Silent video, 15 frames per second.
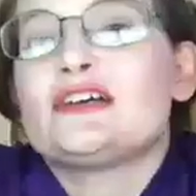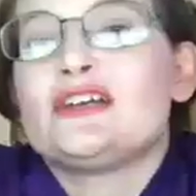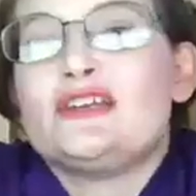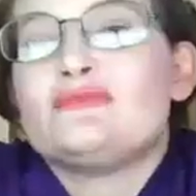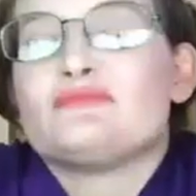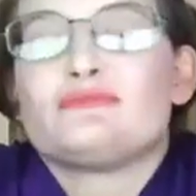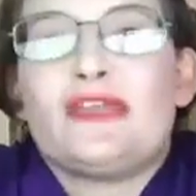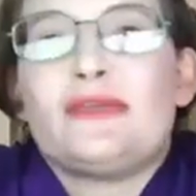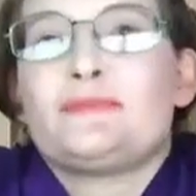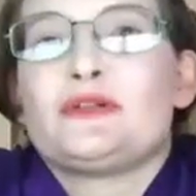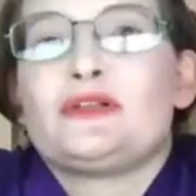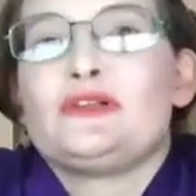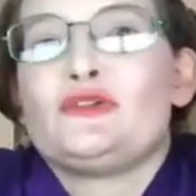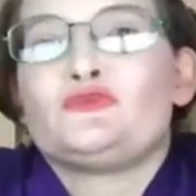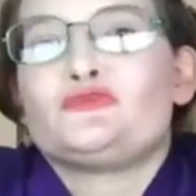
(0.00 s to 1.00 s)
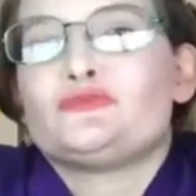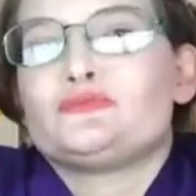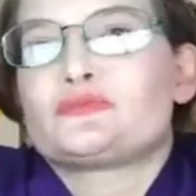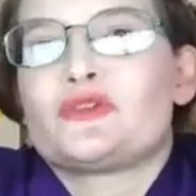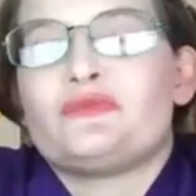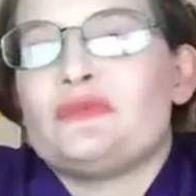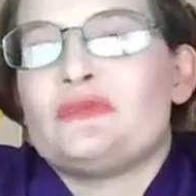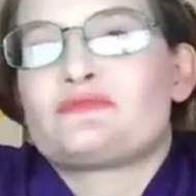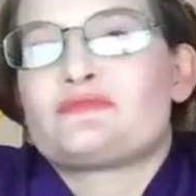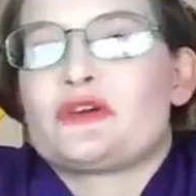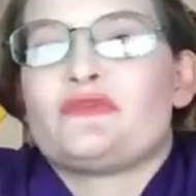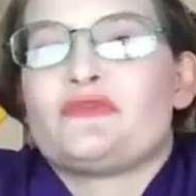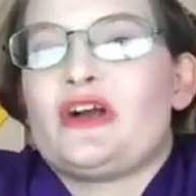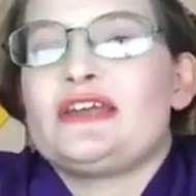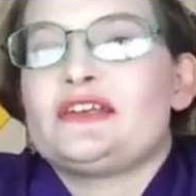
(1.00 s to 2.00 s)
and people have
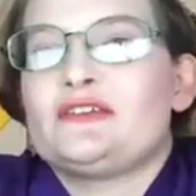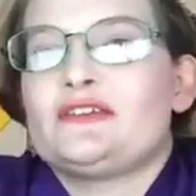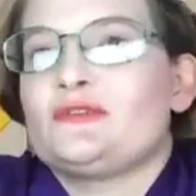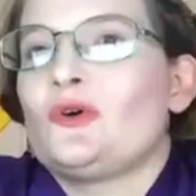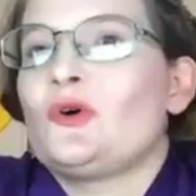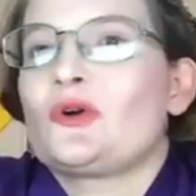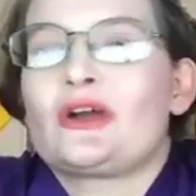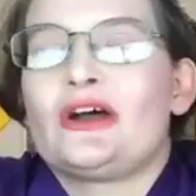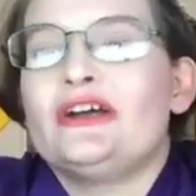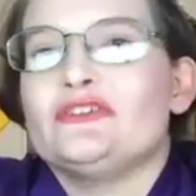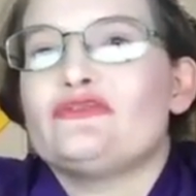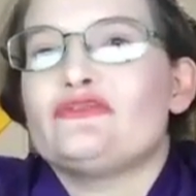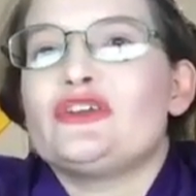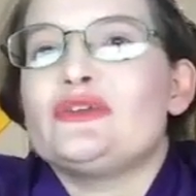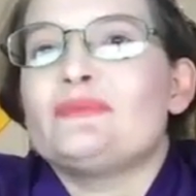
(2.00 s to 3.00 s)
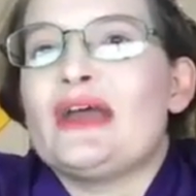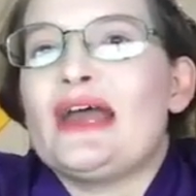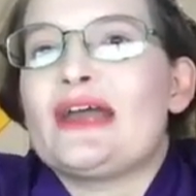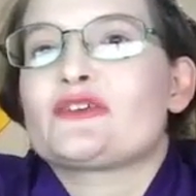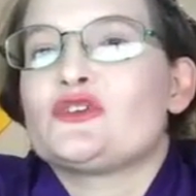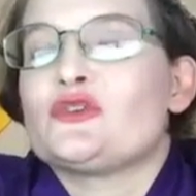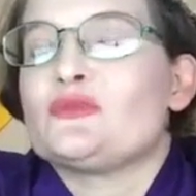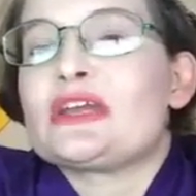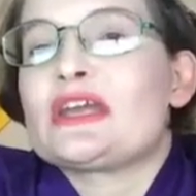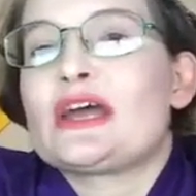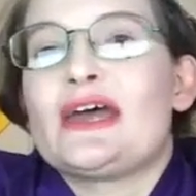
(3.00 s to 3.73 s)
provided all kinds of feedback to me.